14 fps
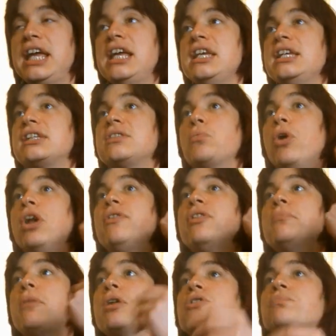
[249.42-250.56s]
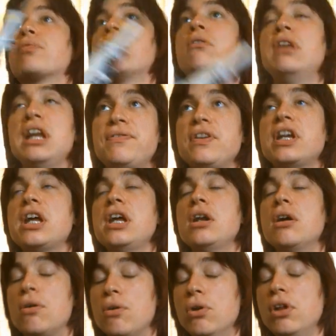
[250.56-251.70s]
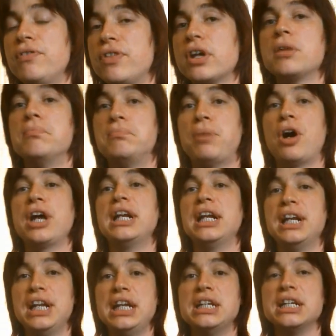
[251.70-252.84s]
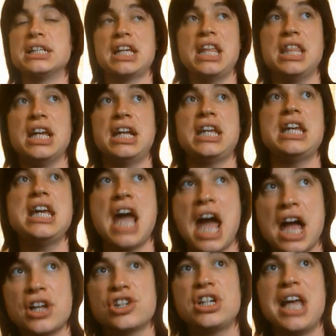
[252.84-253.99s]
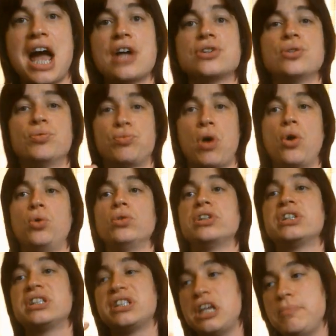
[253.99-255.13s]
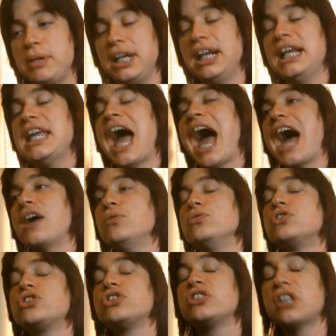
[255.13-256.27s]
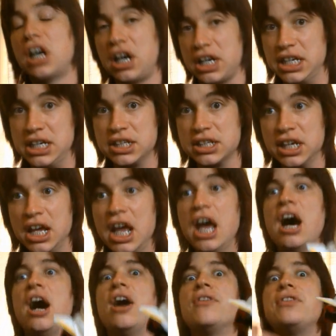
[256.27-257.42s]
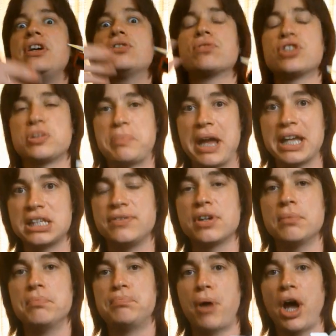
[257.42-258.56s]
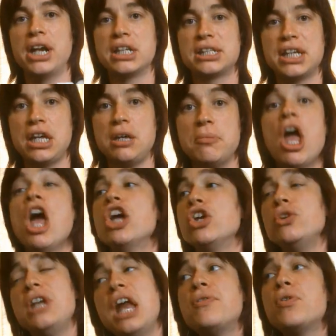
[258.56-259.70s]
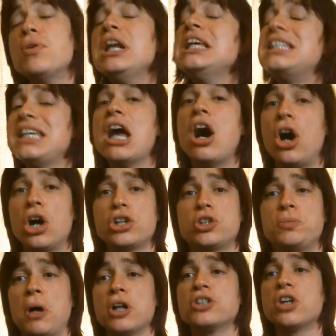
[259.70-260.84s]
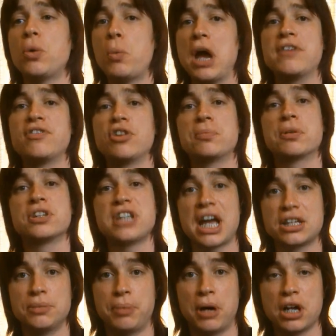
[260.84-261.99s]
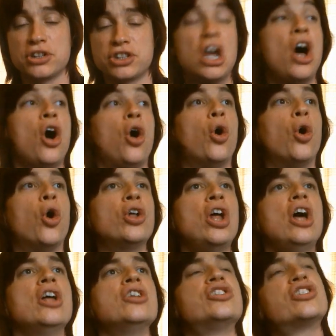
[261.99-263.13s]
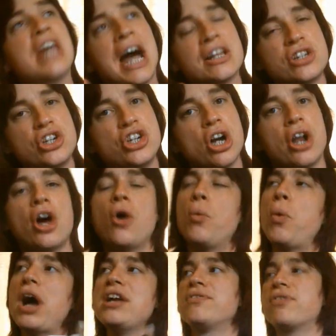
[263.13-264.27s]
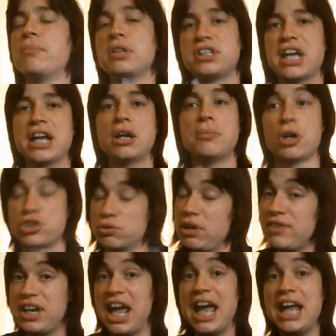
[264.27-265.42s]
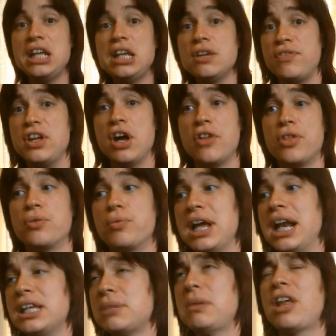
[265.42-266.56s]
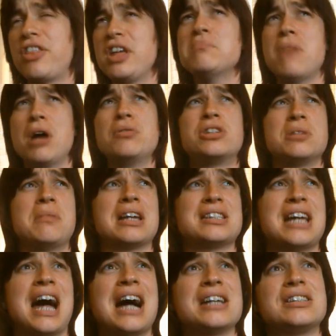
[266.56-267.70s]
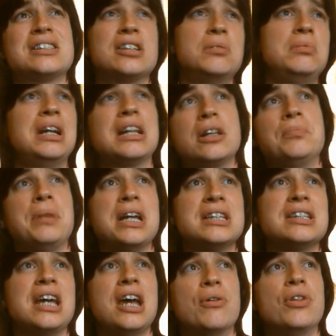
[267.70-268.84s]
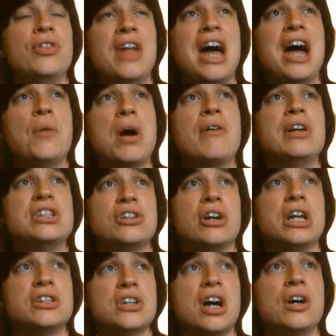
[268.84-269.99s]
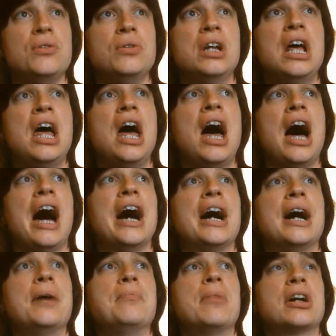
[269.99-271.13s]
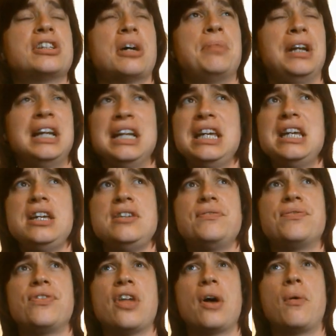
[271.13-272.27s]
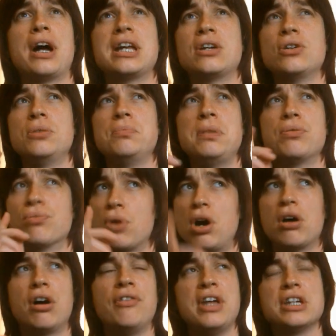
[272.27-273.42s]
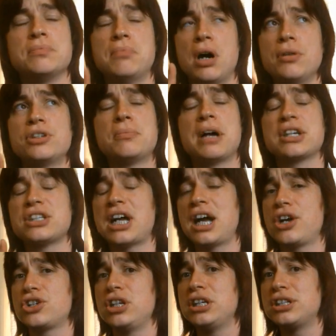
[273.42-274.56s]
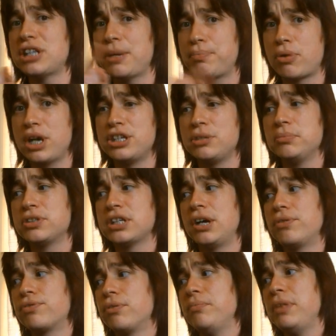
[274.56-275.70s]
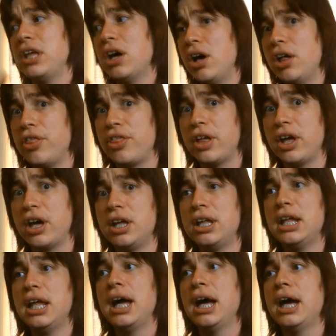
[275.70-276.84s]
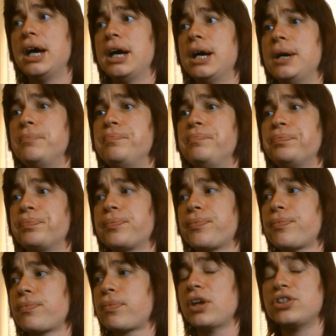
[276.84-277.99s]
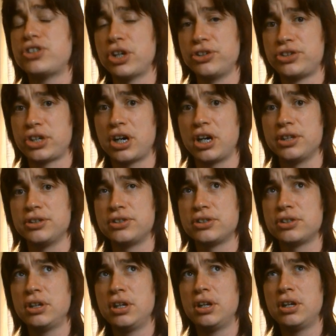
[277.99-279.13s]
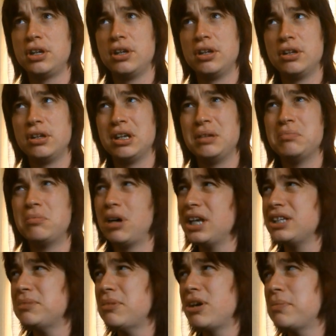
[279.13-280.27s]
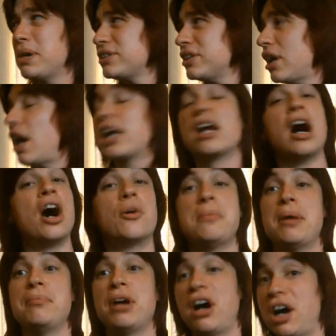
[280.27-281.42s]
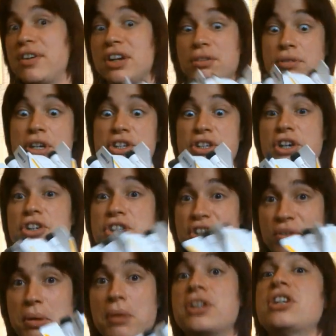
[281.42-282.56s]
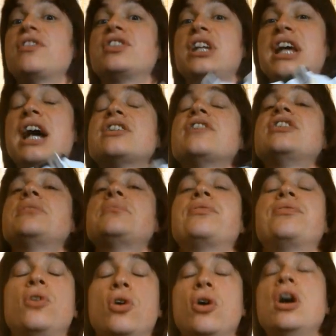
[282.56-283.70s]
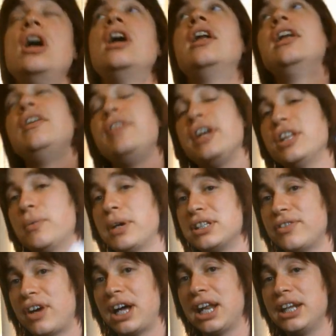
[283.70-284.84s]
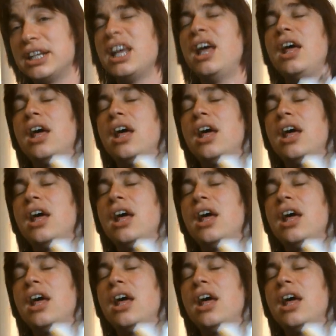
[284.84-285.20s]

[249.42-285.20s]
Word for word: he's one of the most prolific in all of the combined leaders in that he actually has a role seemingly outside of his respective combiner team. You never really see Hotspot away from the Protectobots, or Scattershot away from the Technobots, or even any of the other reallys. I mean, I think Motormaster has some little bits here and there where he's on his own. Because um, I believe, though I could be wrong on this, Motormaster actually separates himself from the other um, Stunticons. Is it Murder Master? I can't remember. I've only researched Silverbolt because obviously, as I said before, living in the west of Ireland,